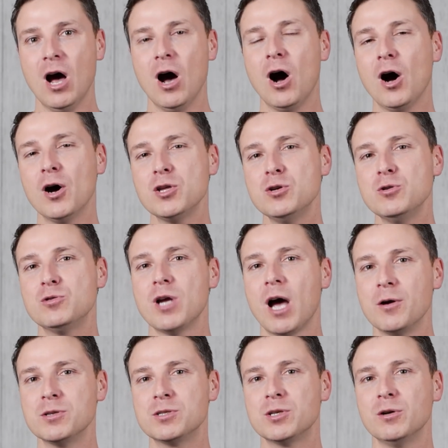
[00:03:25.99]
Are you
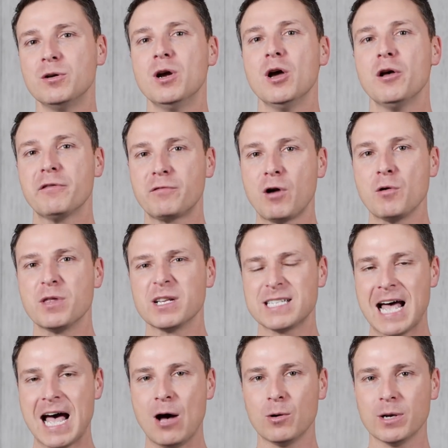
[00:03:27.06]
going to throw the
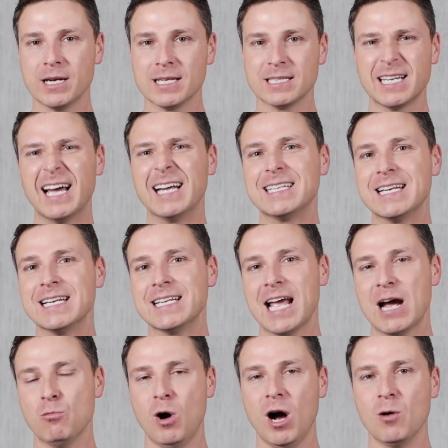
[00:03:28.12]
towel in and say, I didn't
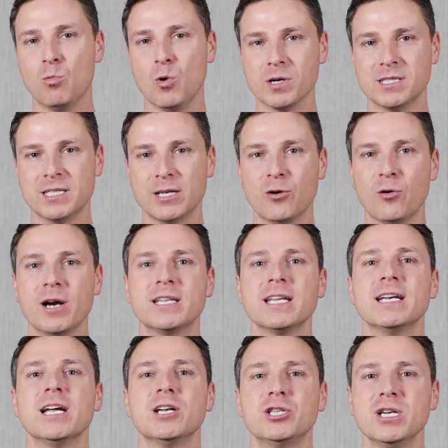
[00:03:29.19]
get what I wanted, or I
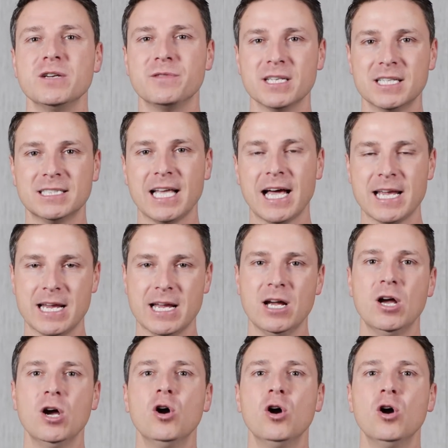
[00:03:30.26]
didn't achieve the state,